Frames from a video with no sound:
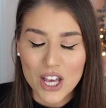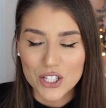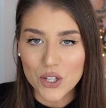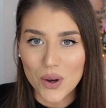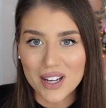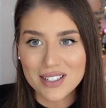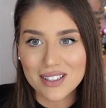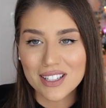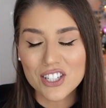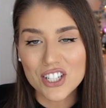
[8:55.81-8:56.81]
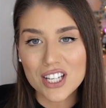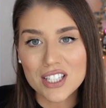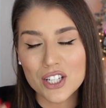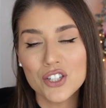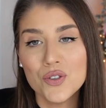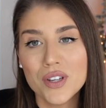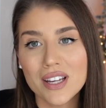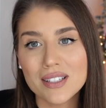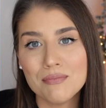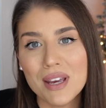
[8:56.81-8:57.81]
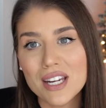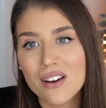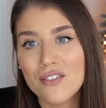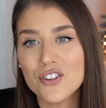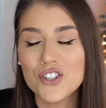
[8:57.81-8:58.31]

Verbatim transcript: So a delicious nougat made of